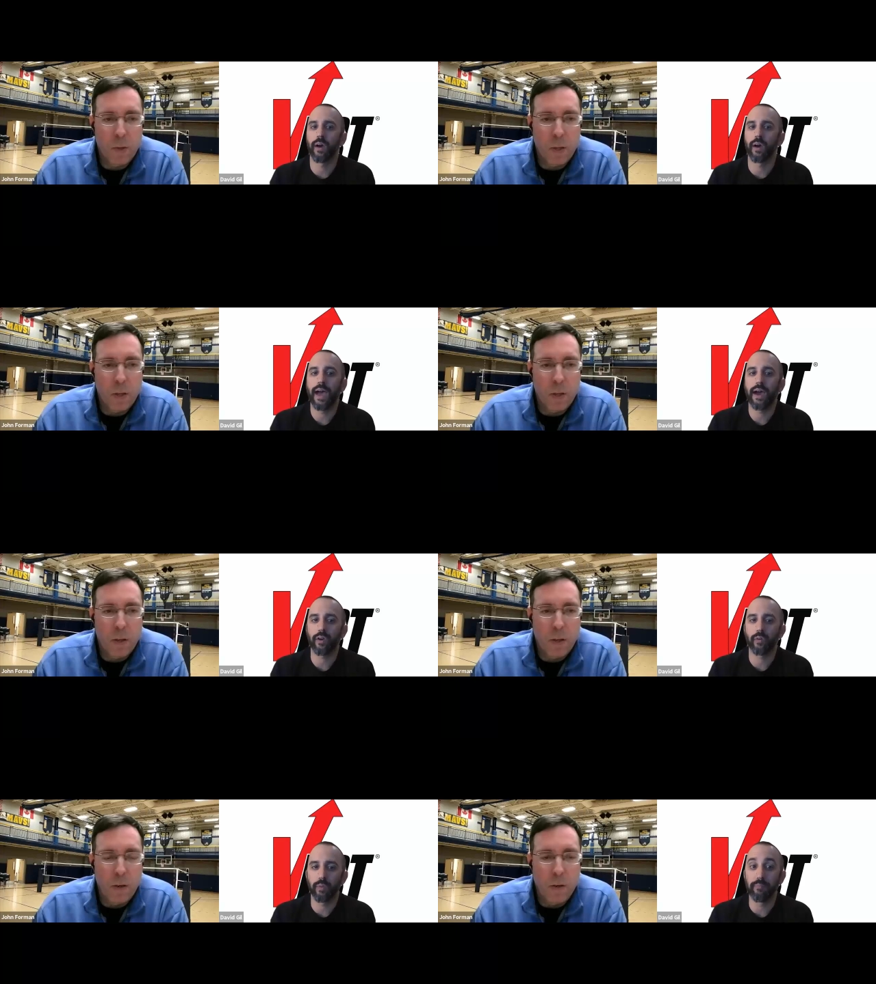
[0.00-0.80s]
Speaker 1: uh, how
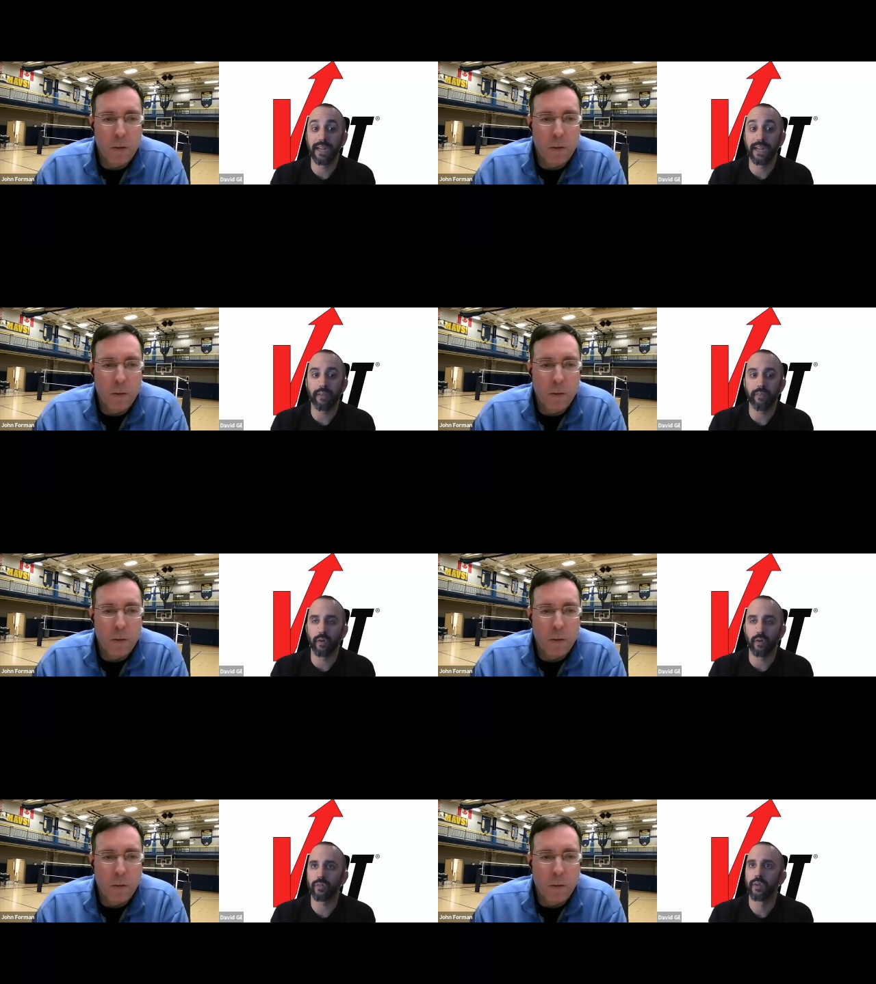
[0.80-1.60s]
can we mitigate
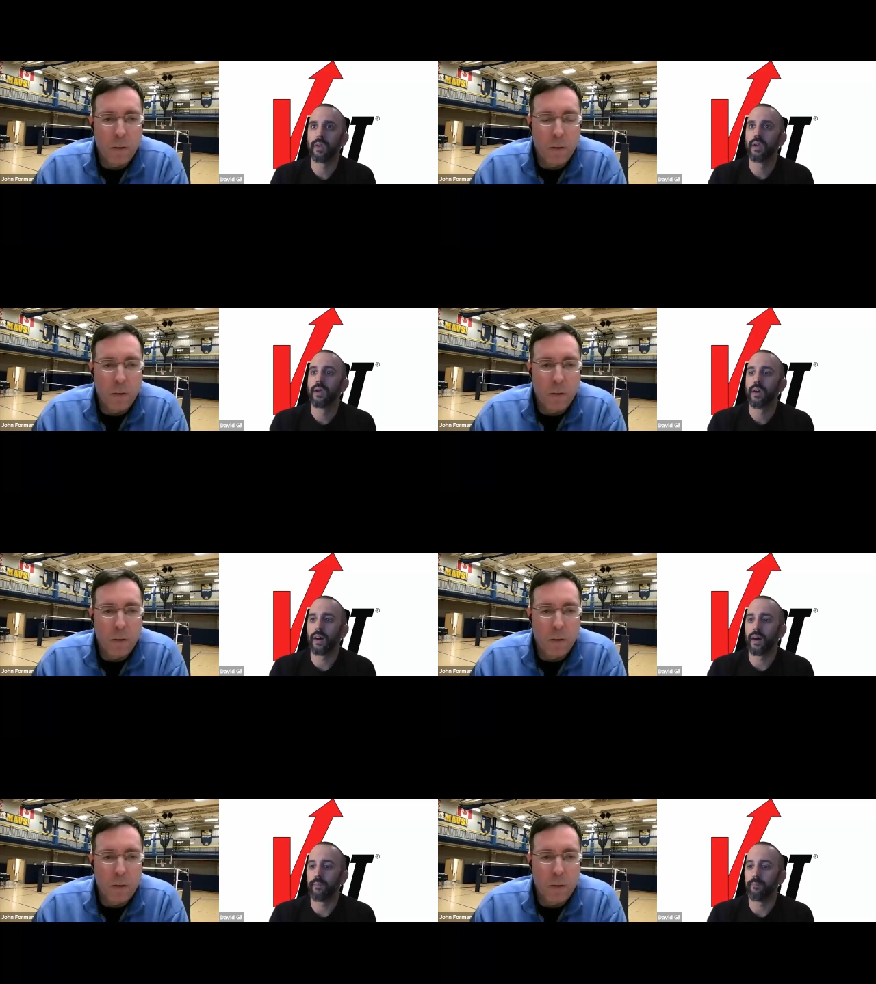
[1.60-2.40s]
those.
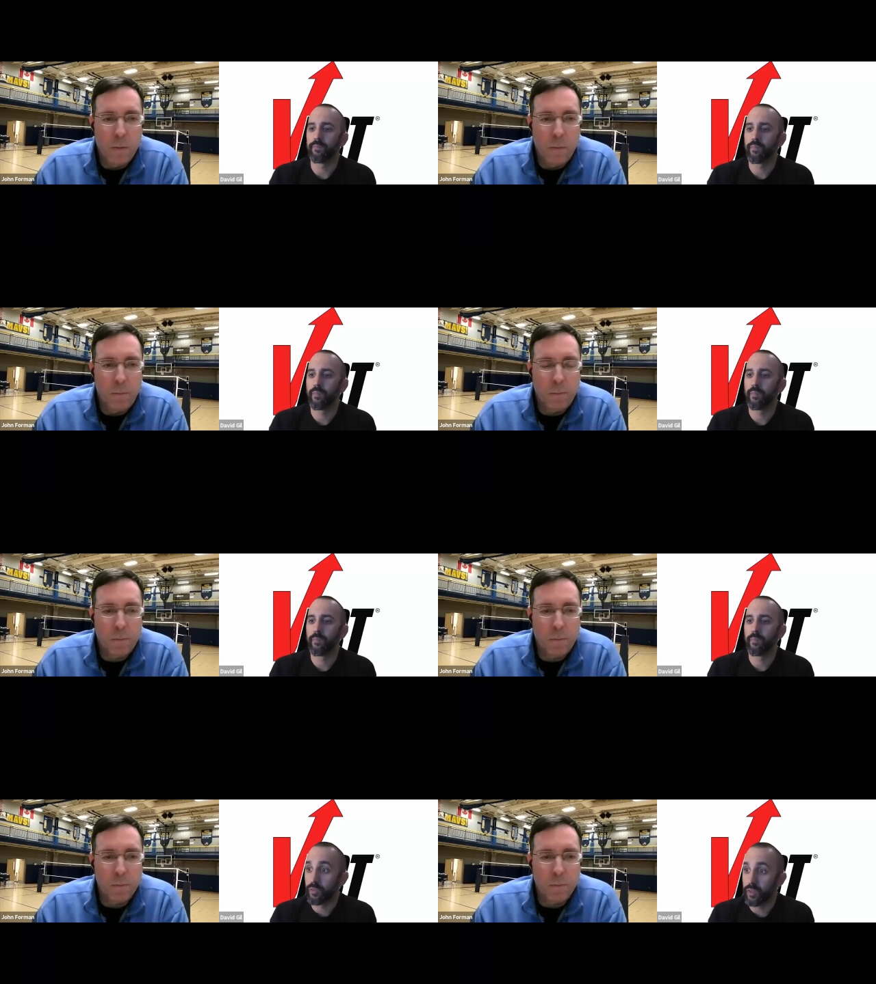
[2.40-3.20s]
Um,
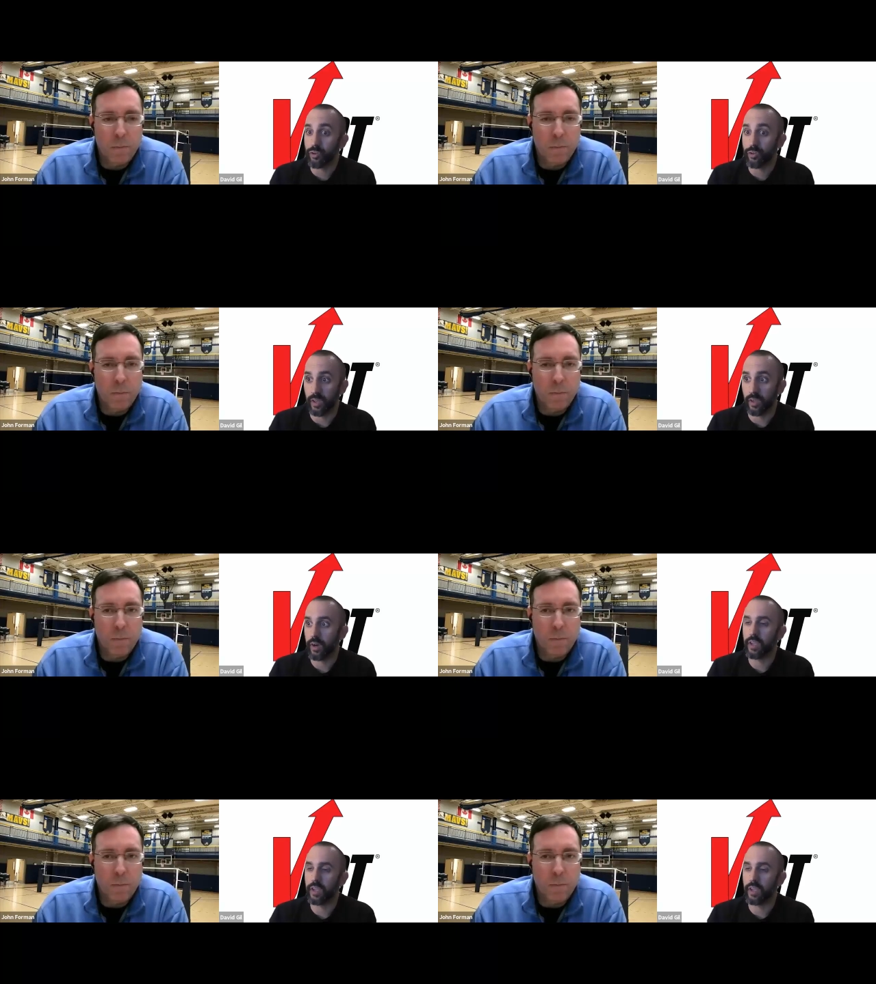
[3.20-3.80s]
but it was interesting, right?